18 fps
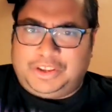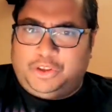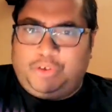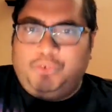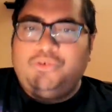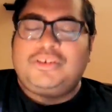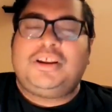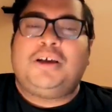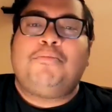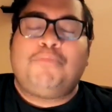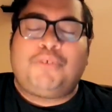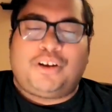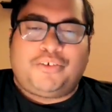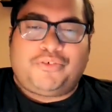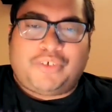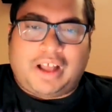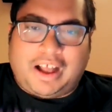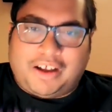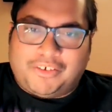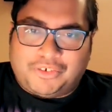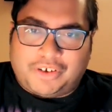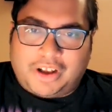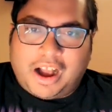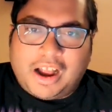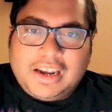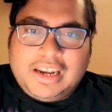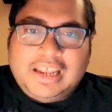number of
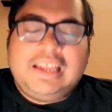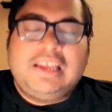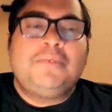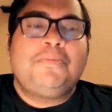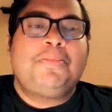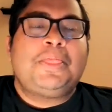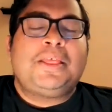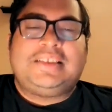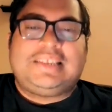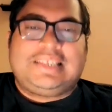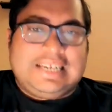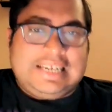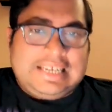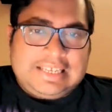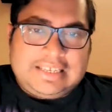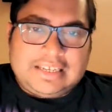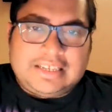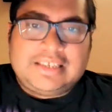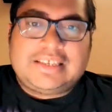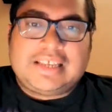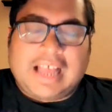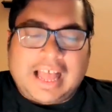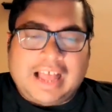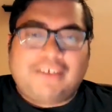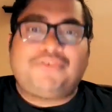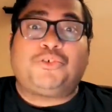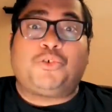Afghani citizens
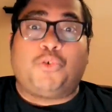have,